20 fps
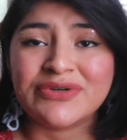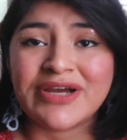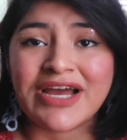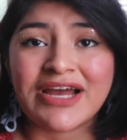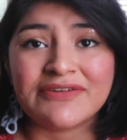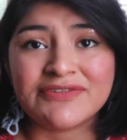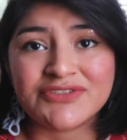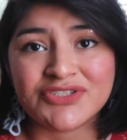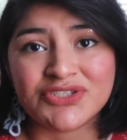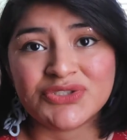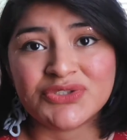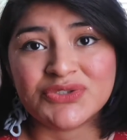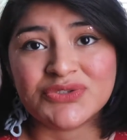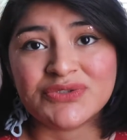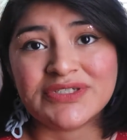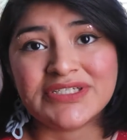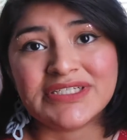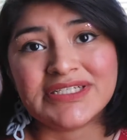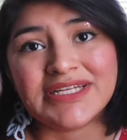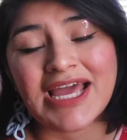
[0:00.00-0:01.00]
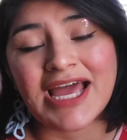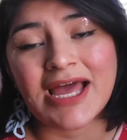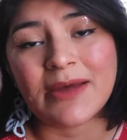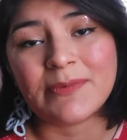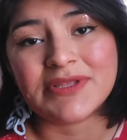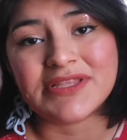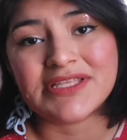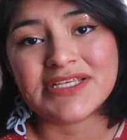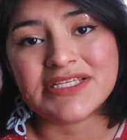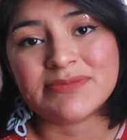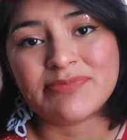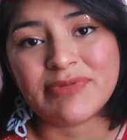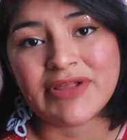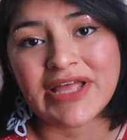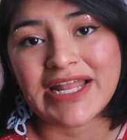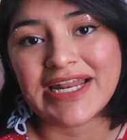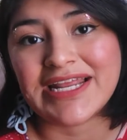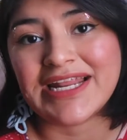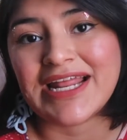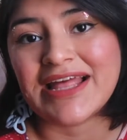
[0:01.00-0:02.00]
have to inhabit this
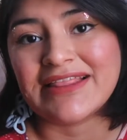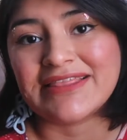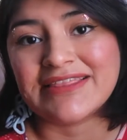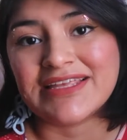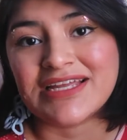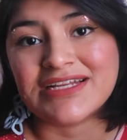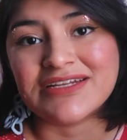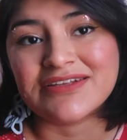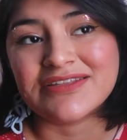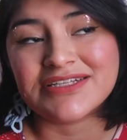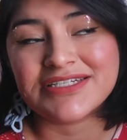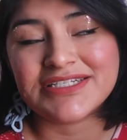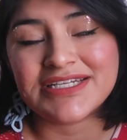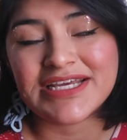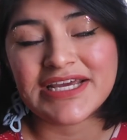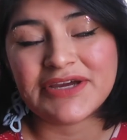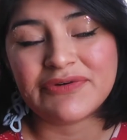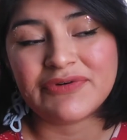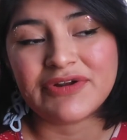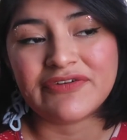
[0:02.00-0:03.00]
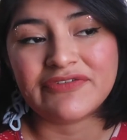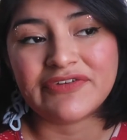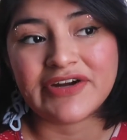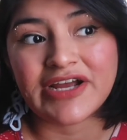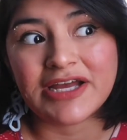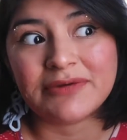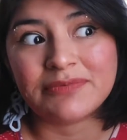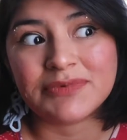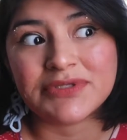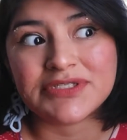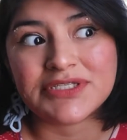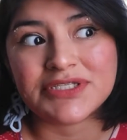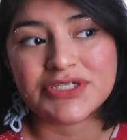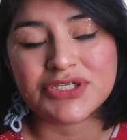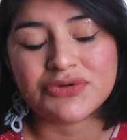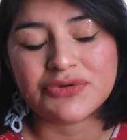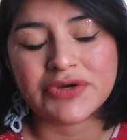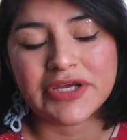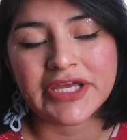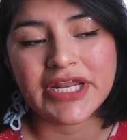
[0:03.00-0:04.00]
planet at the end of the day, whatever happens
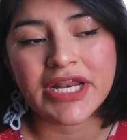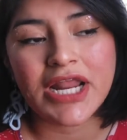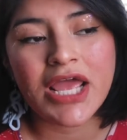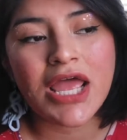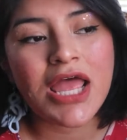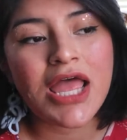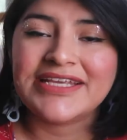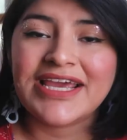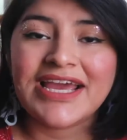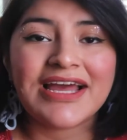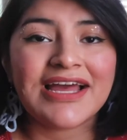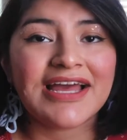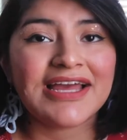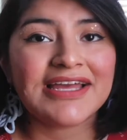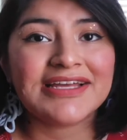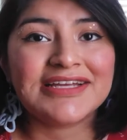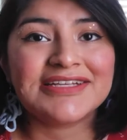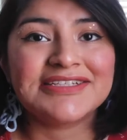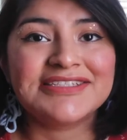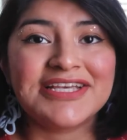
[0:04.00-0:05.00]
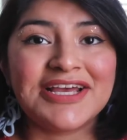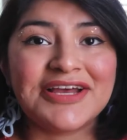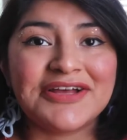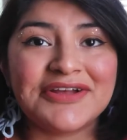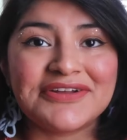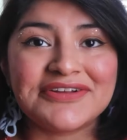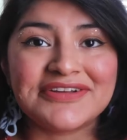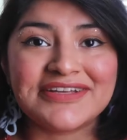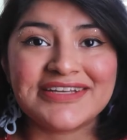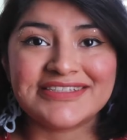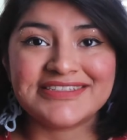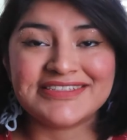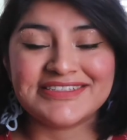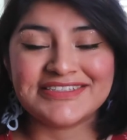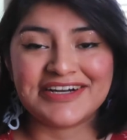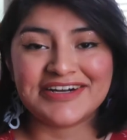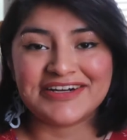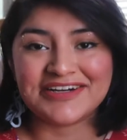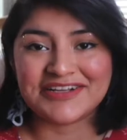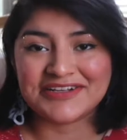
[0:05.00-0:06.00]
to it. Yeah, I guess I'll get
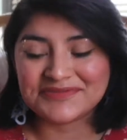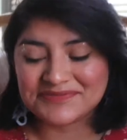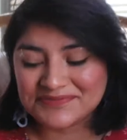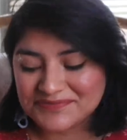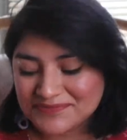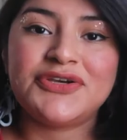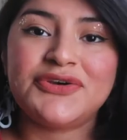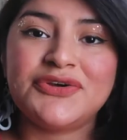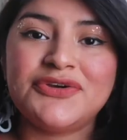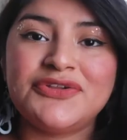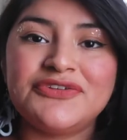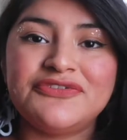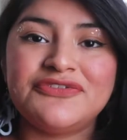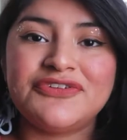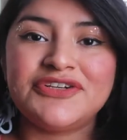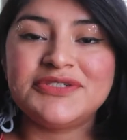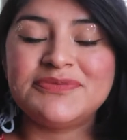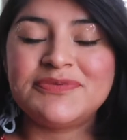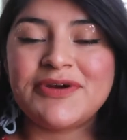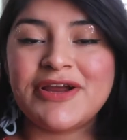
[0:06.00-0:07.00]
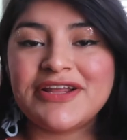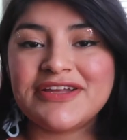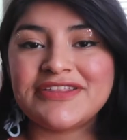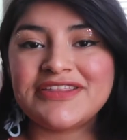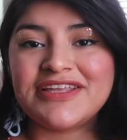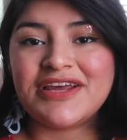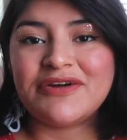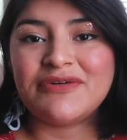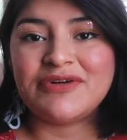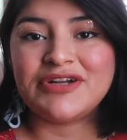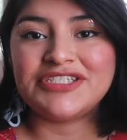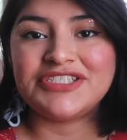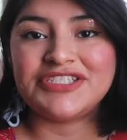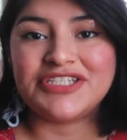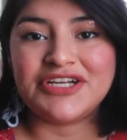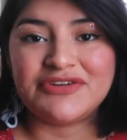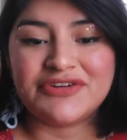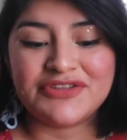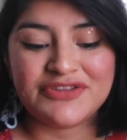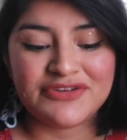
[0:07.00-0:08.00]
started. So the first product that I want to
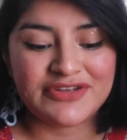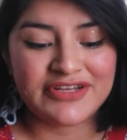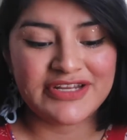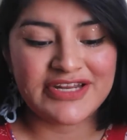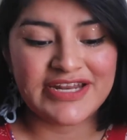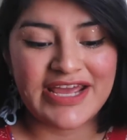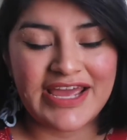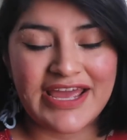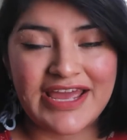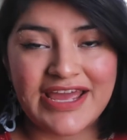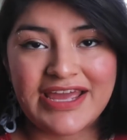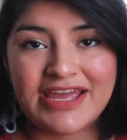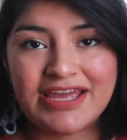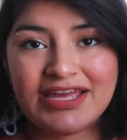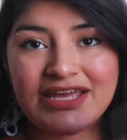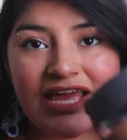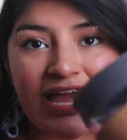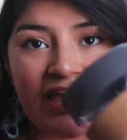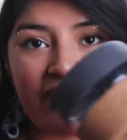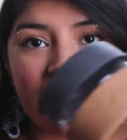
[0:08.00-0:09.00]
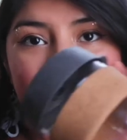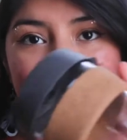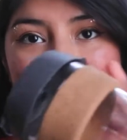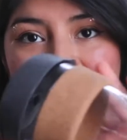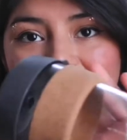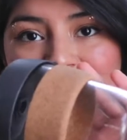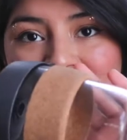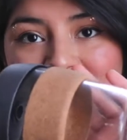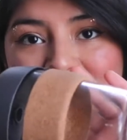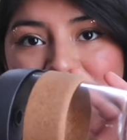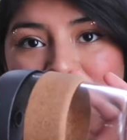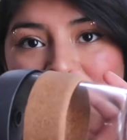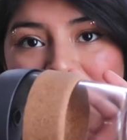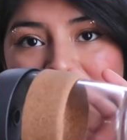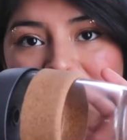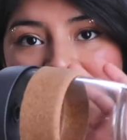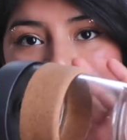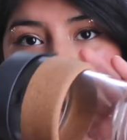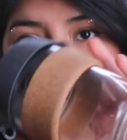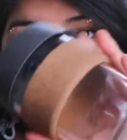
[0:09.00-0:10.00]
share with you today I've had for a
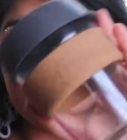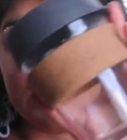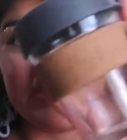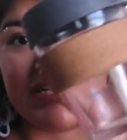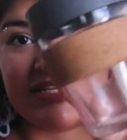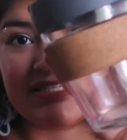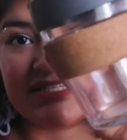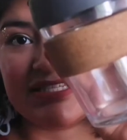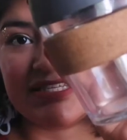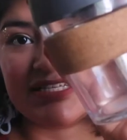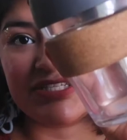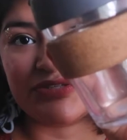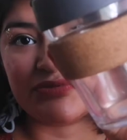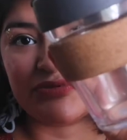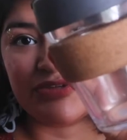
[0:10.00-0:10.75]
while, and it is this